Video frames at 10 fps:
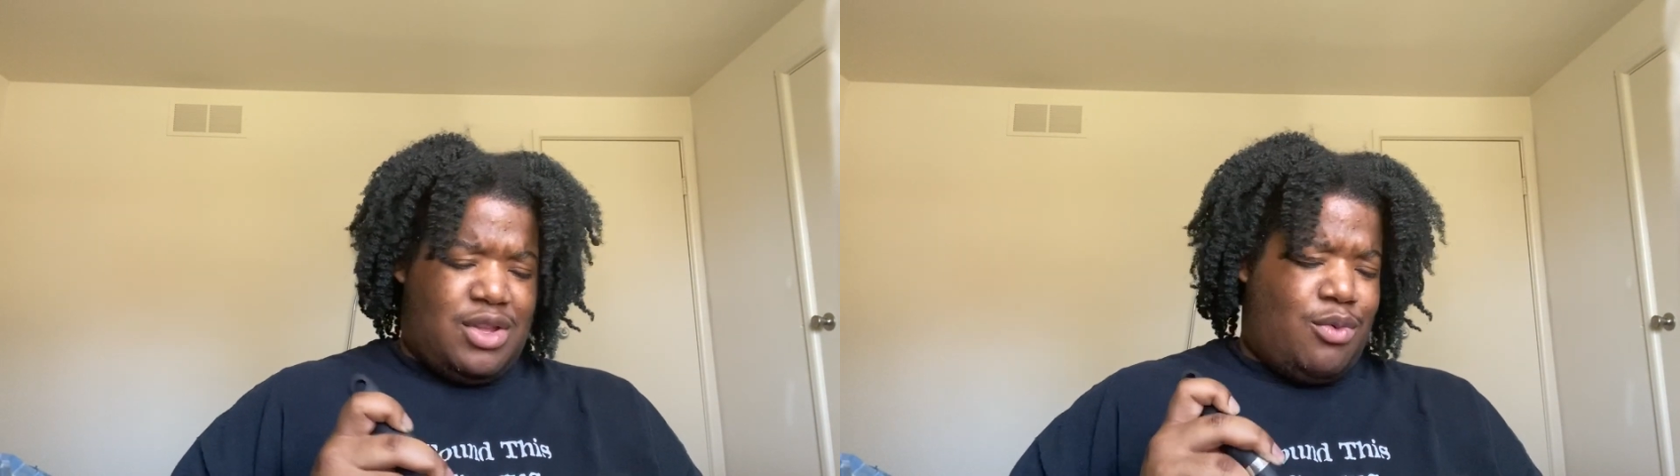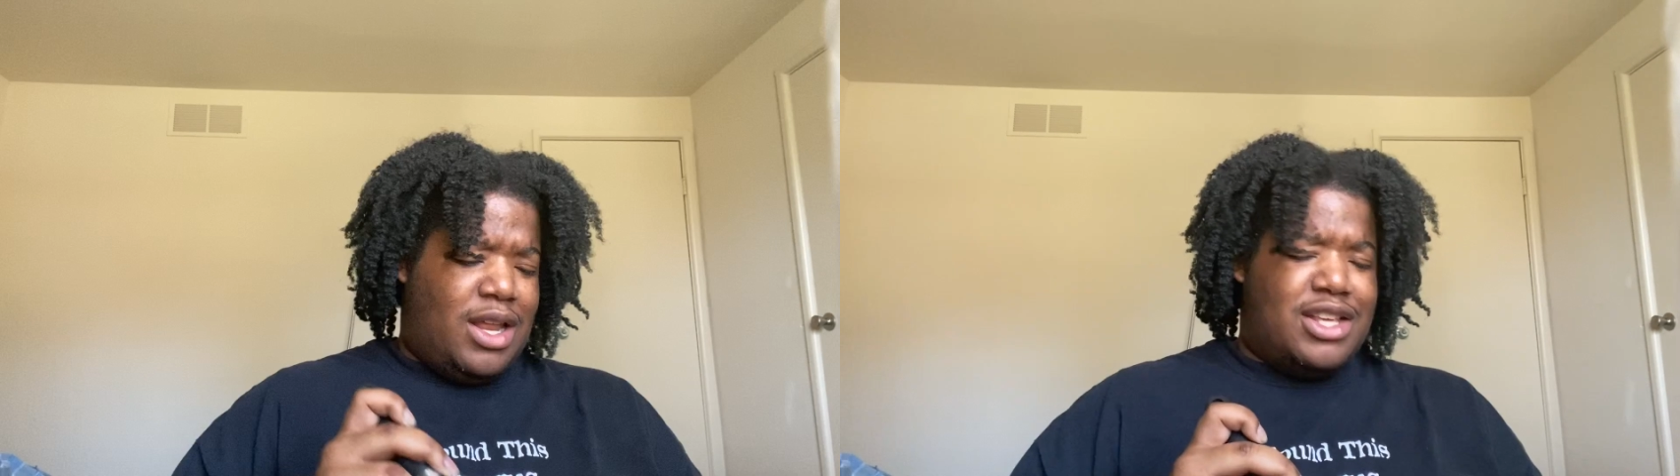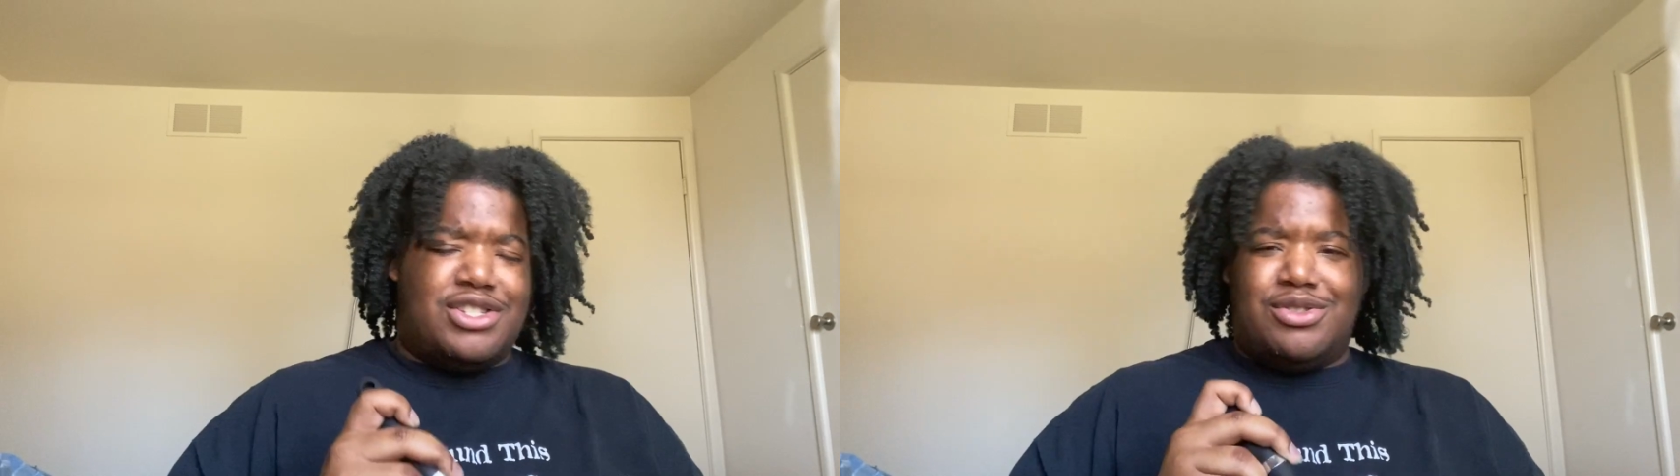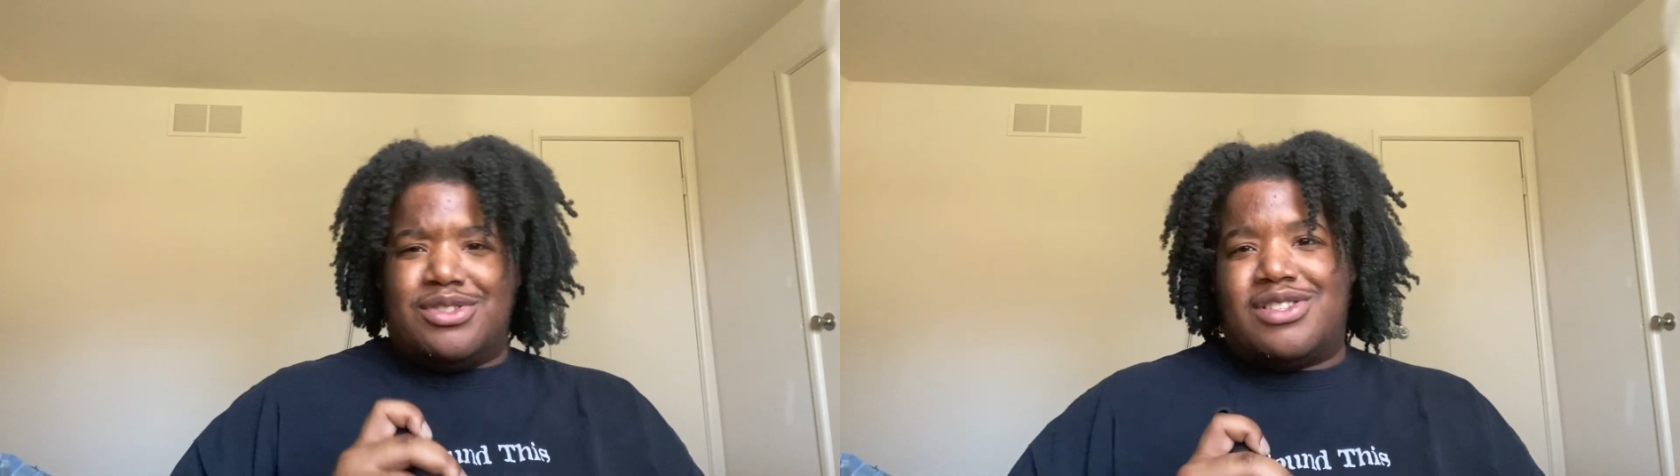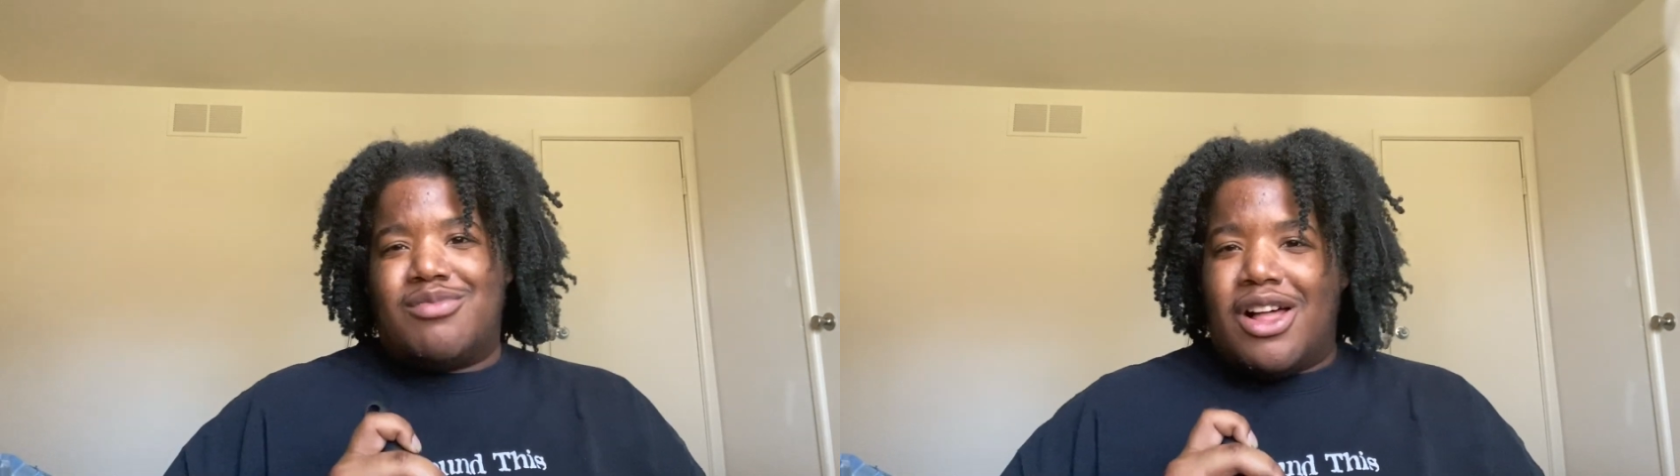why didn't you use a
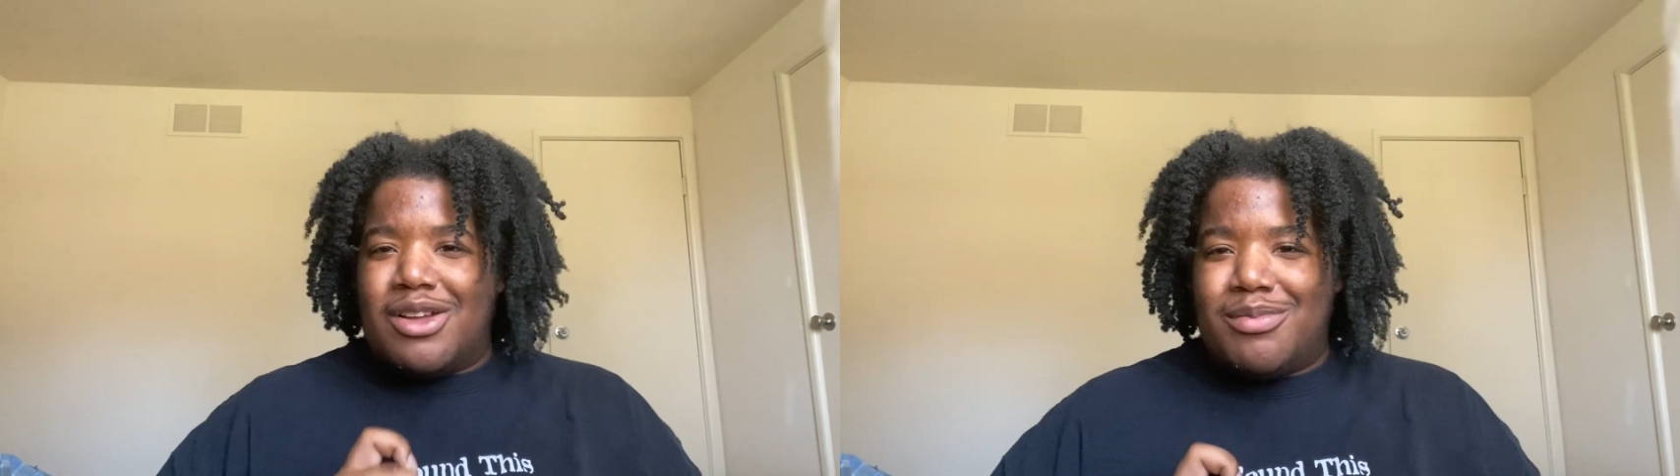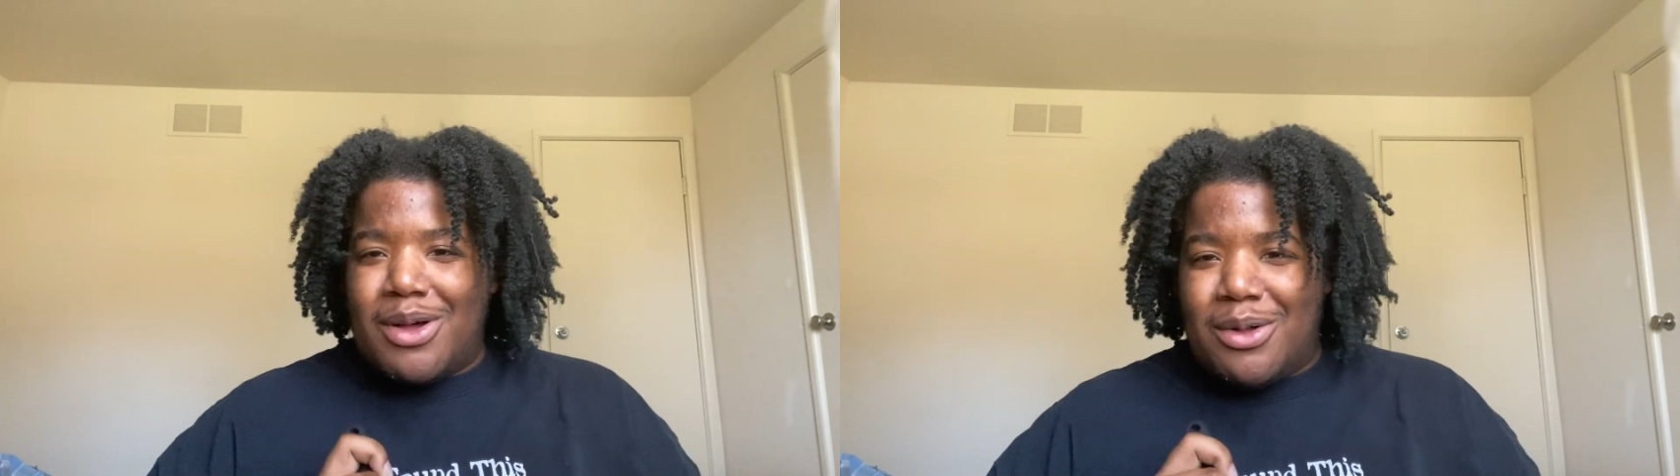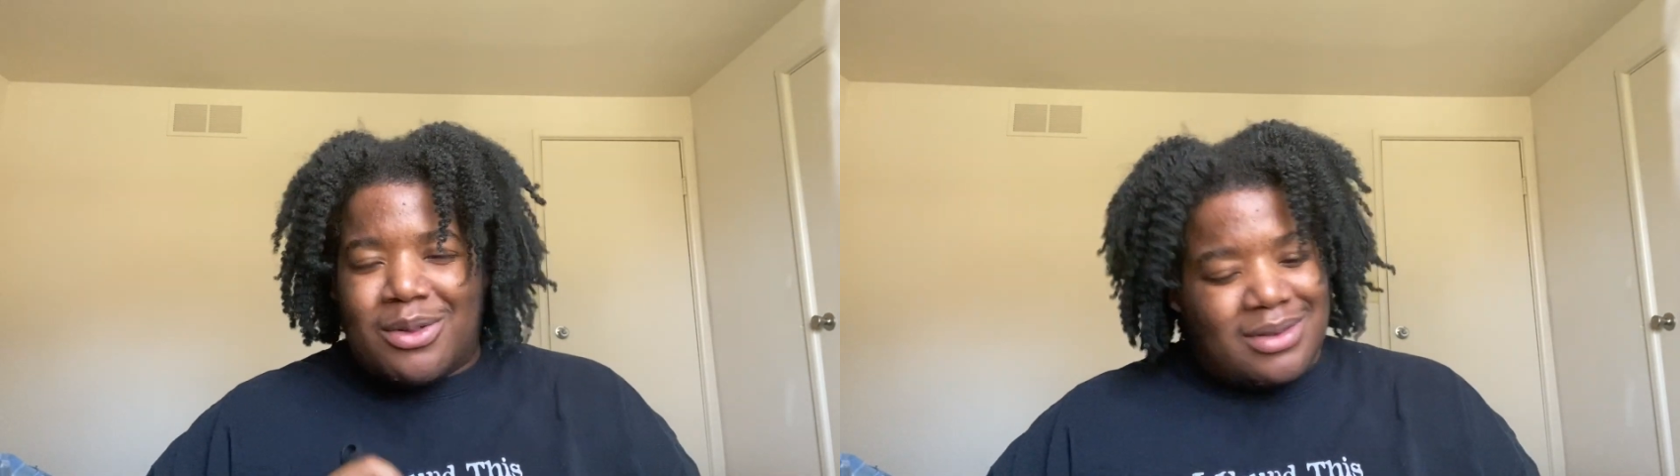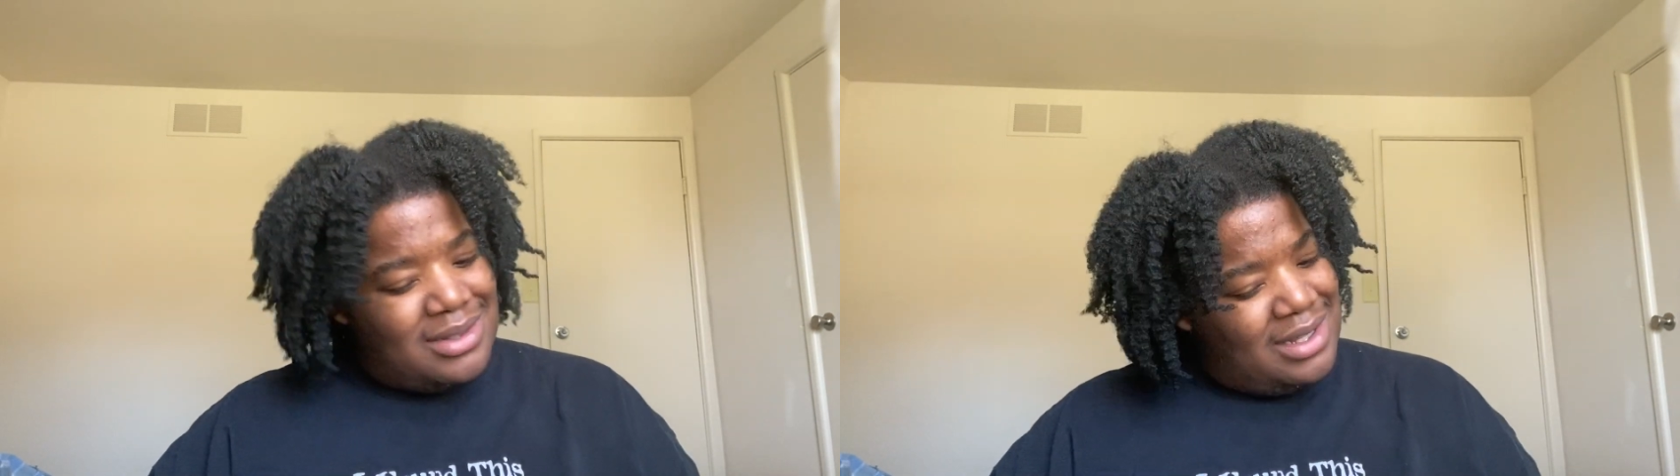smaller bowl?